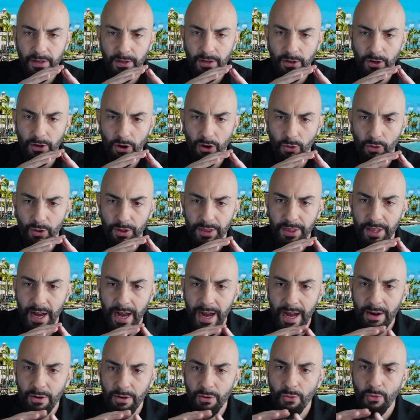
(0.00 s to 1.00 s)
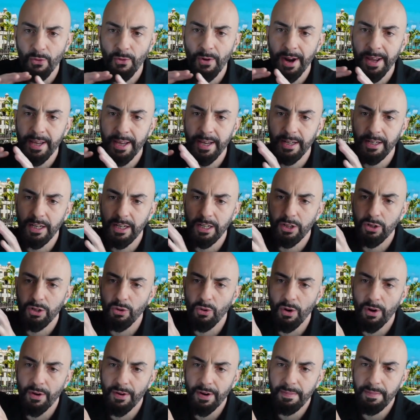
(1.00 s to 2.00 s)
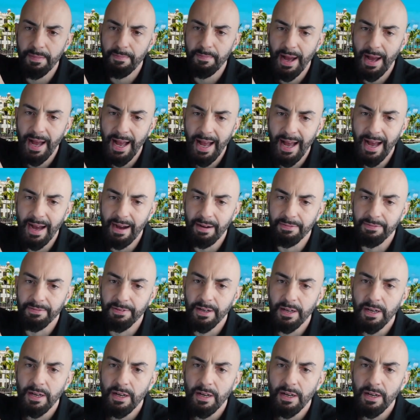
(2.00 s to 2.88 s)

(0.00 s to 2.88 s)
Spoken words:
non-regulatory path